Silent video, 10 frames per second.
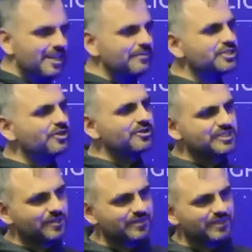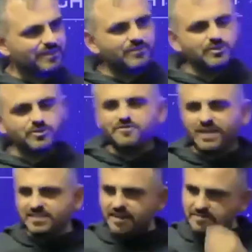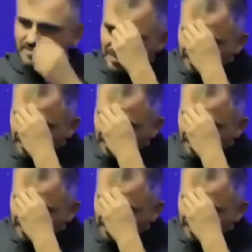me show you something. So he FaceTimes me.